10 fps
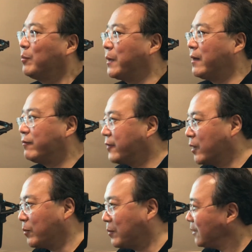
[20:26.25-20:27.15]
but a
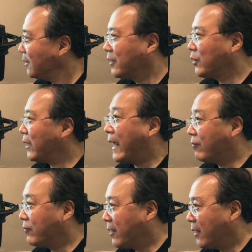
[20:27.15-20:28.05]
film could
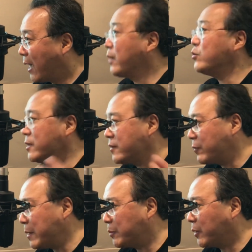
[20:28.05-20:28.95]
have hundreds of
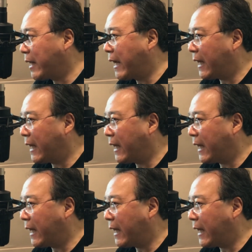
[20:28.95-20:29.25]
people,